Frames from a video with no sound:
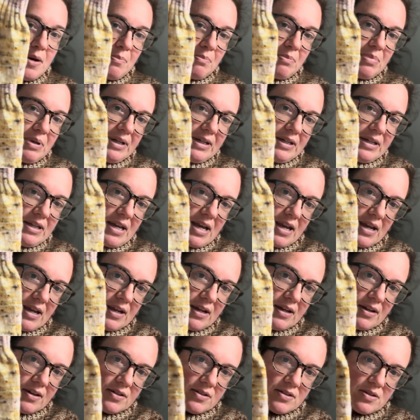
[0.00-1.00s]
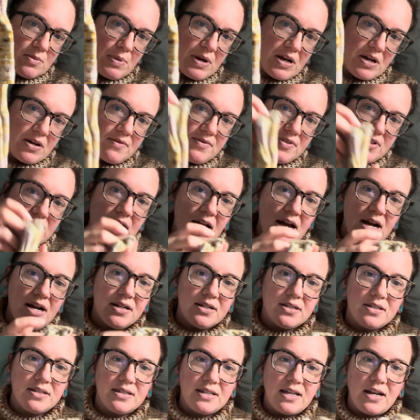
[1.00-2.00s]
But here's a pair of
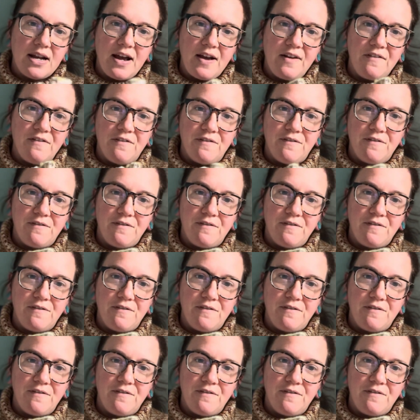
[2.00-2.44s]
socks that I